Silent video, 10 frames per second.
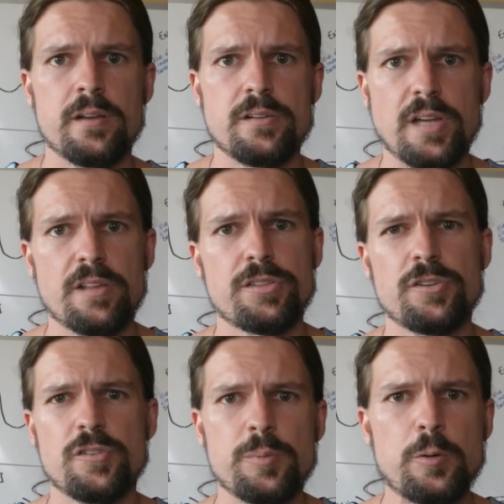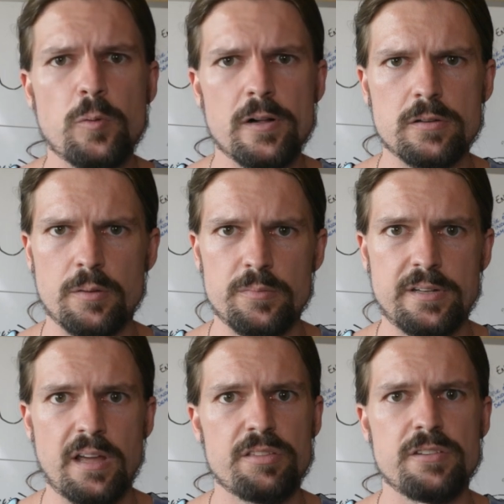Death is to be welcomed.
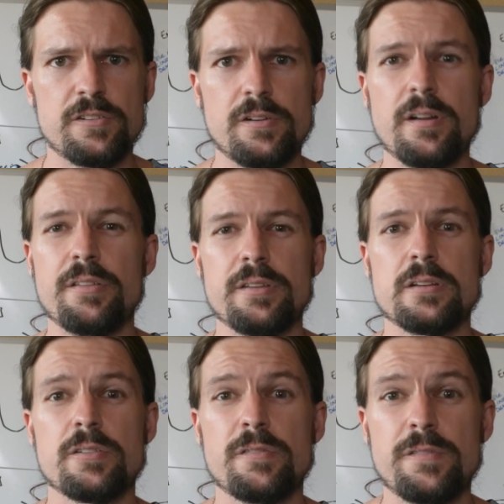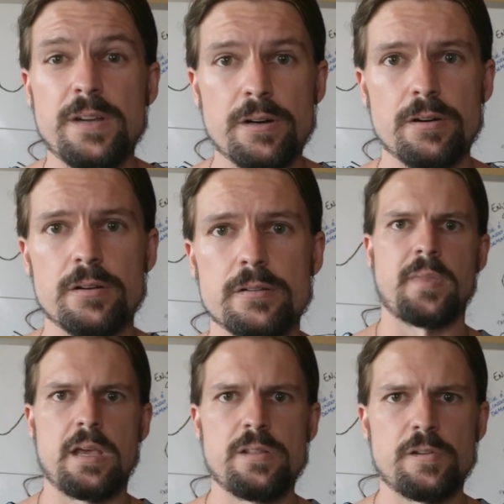Death is nothing to fear.
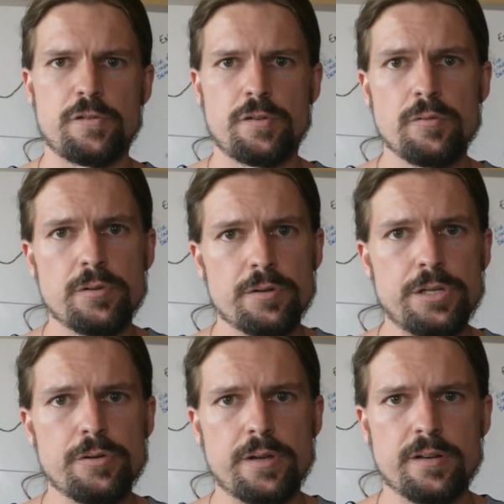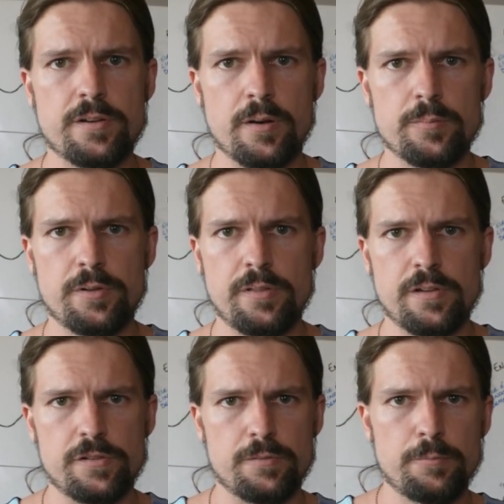And the sooner you can come to
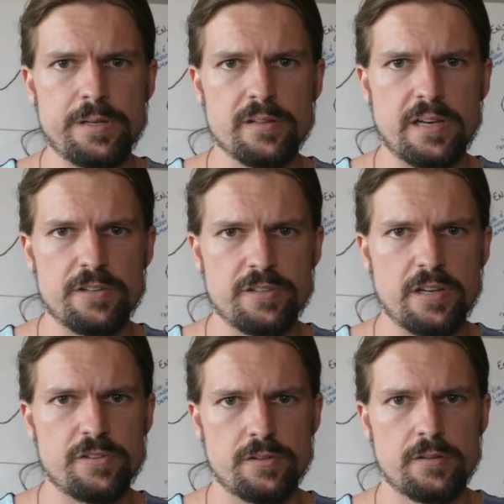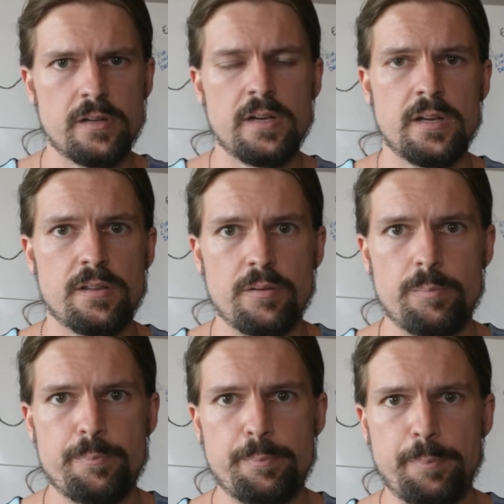this realization, the
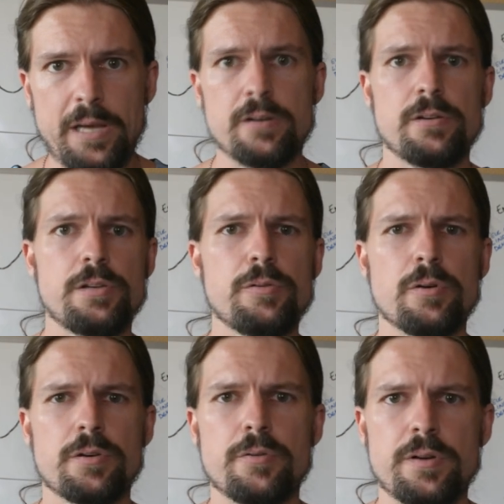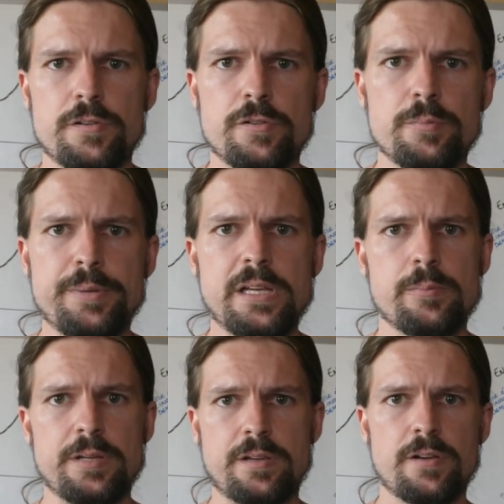better you are going to be,
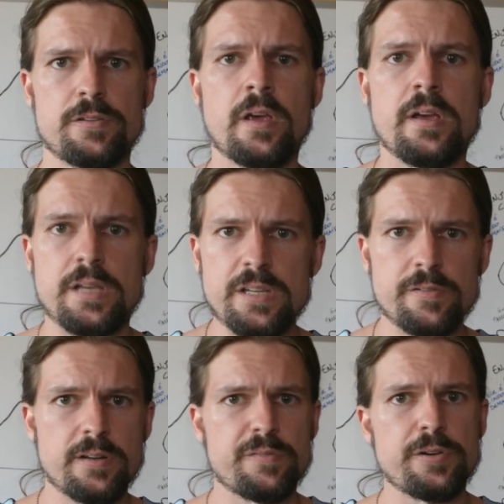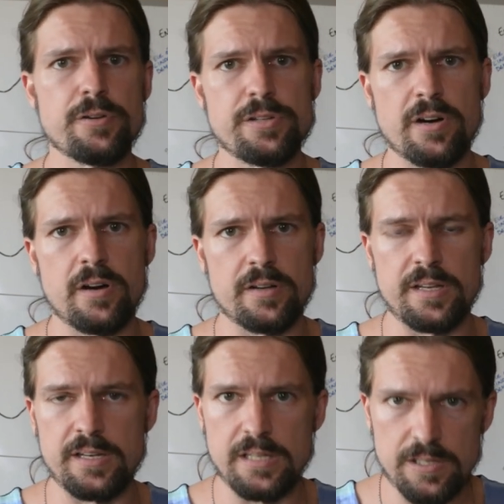because even if you're young
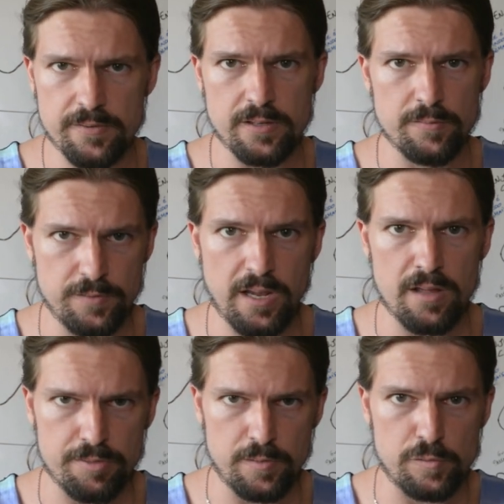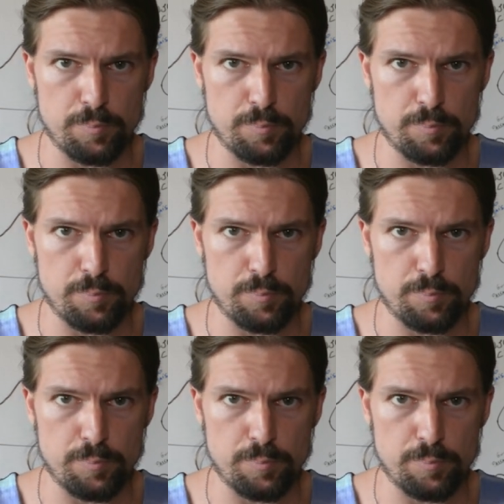and even if death is